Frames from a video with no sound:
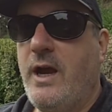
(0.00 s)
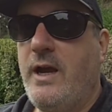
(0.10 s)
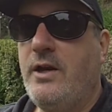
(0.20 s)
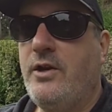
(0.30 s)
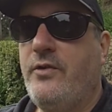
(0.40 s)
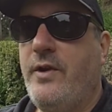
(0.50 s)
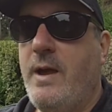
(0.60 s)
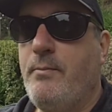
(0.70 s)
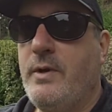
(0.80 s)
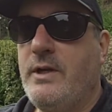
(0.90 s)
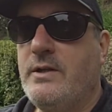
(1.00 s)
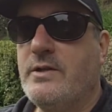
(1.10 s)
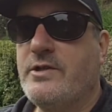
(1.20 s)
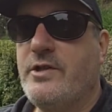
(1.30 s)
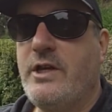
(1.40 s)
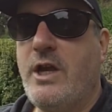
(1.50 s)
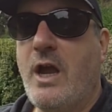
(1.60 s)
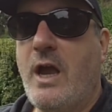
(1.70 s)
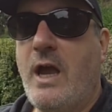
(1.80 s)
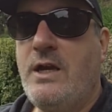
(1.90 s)
and that means the
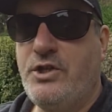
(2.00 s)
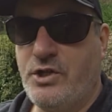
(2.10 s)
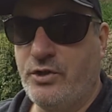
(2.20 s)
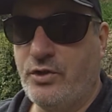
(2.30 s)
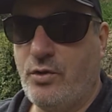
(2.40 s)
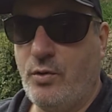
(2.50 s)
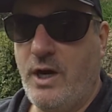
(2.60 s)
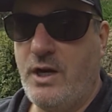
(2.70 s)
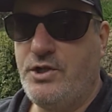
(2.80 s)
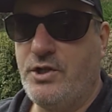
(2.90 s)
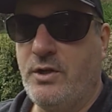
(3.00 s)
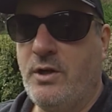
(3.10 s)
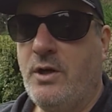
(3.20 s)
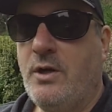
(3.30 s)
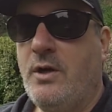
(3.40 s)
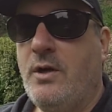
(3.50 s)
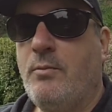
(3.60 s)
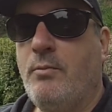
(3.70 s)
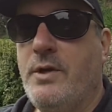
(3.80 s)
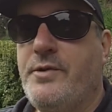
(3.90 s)
ancient creation
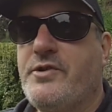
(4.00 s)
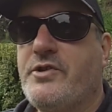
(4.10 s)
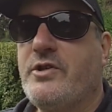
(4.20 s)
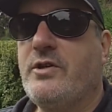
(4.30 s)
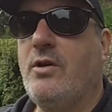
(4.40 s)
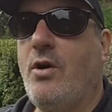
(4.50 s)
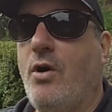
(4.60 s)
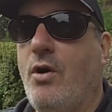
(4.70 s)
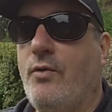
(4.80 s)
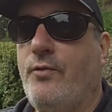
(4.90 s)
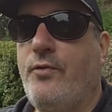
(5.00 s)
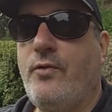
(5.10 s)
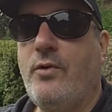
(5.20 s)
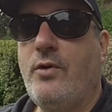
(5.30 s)
myths of